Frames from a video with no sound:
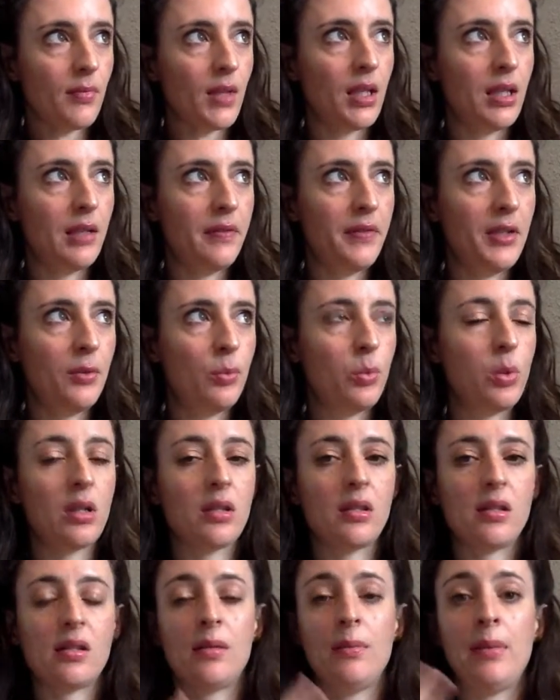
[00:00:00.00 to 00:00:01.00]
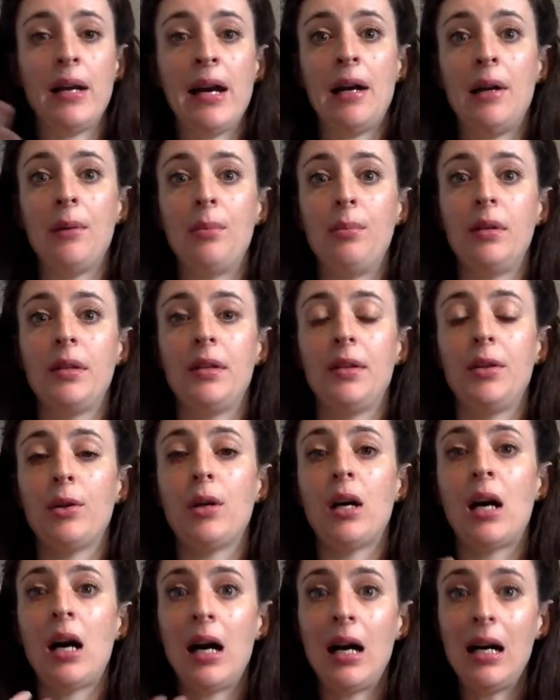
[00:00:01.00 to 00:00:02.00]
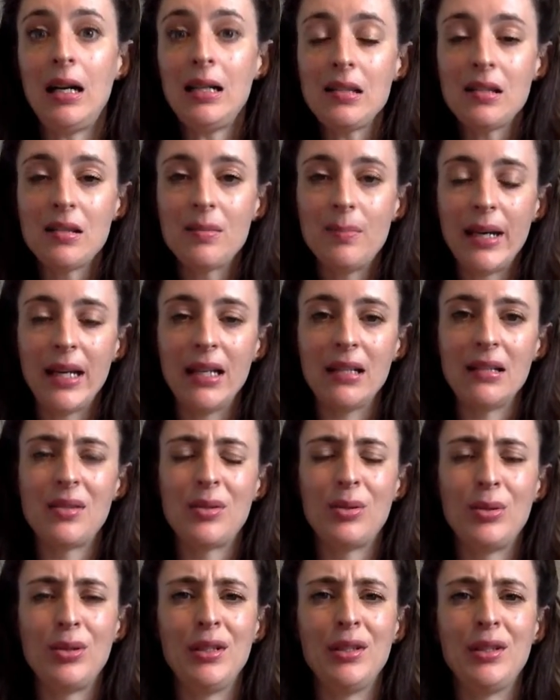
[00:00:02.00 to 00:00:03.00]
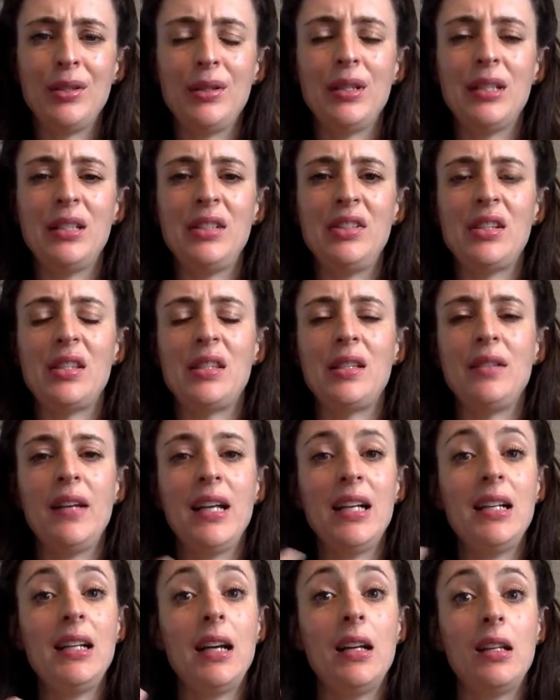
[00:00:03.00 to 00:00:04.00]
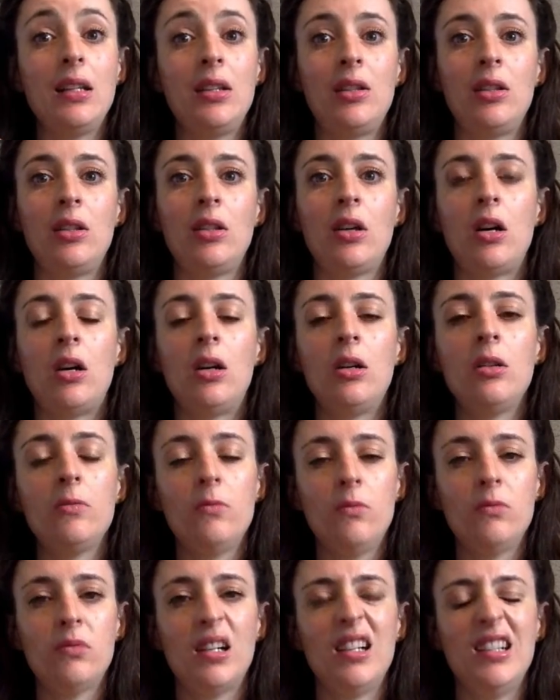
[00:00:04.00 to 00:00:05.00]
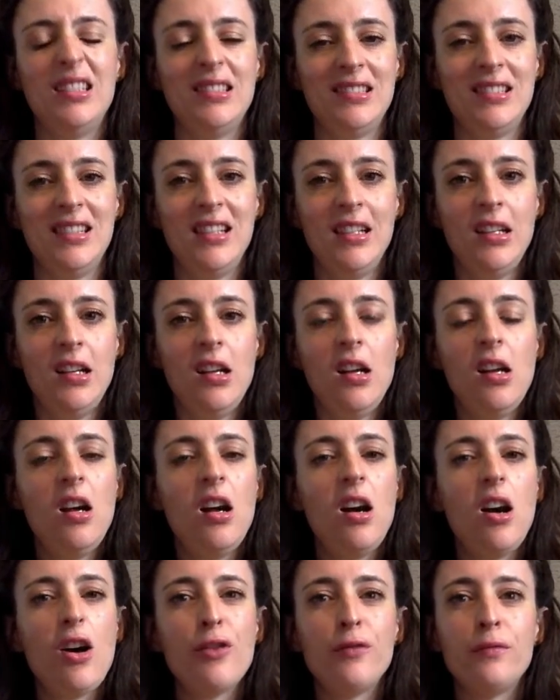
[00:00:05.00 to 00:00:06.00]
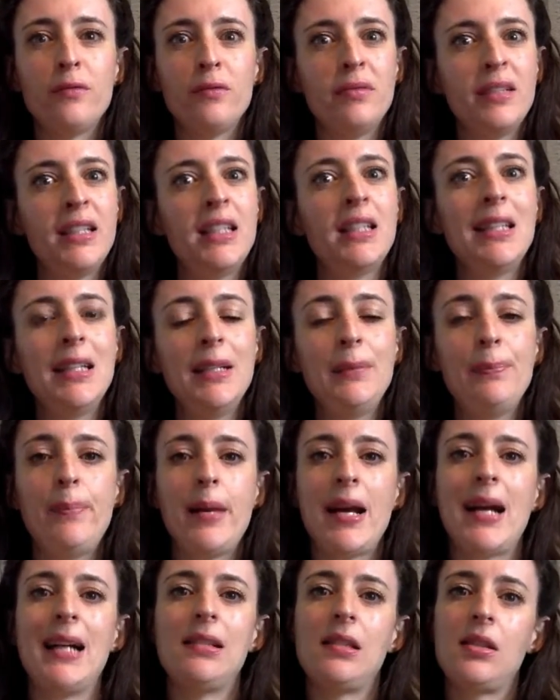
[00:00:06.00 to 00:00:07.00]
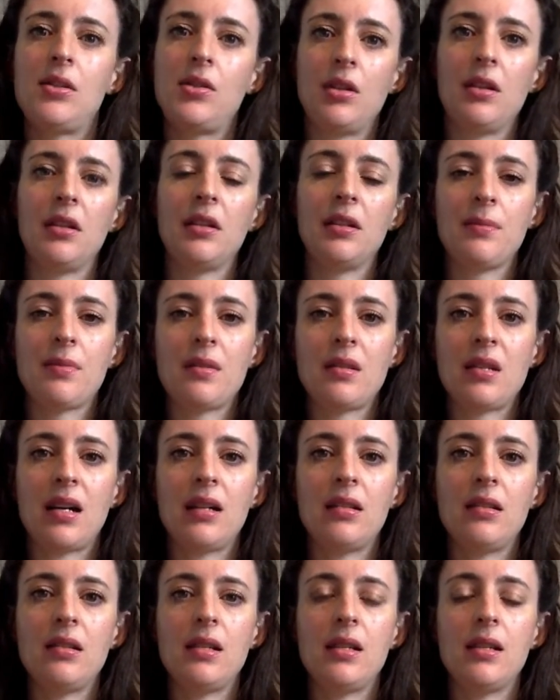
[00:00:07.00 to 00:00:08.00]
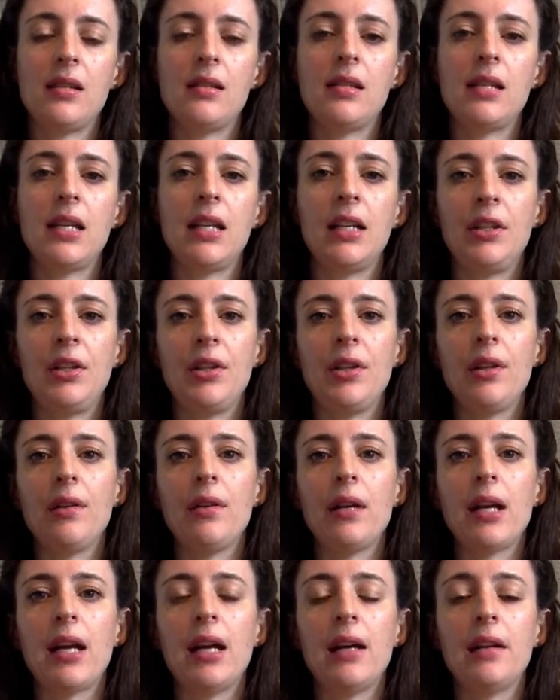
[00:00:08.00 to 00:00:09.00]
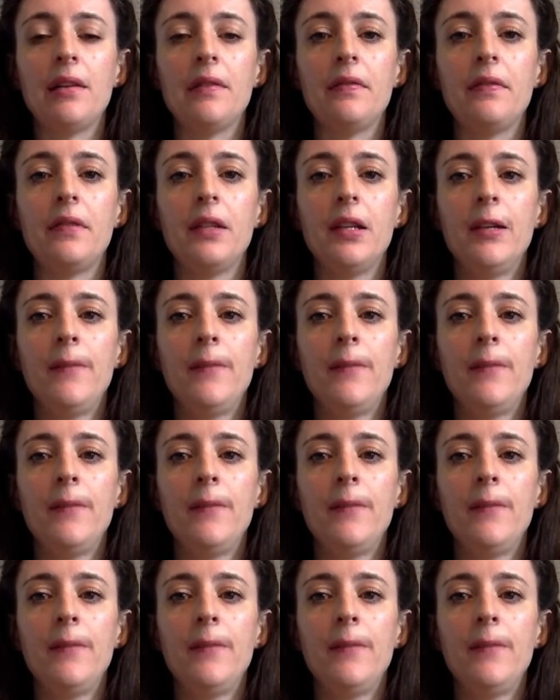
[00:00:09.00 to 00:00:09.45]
And if you want some help with your heart space, or you just have had a long run of really bad circumstances and you have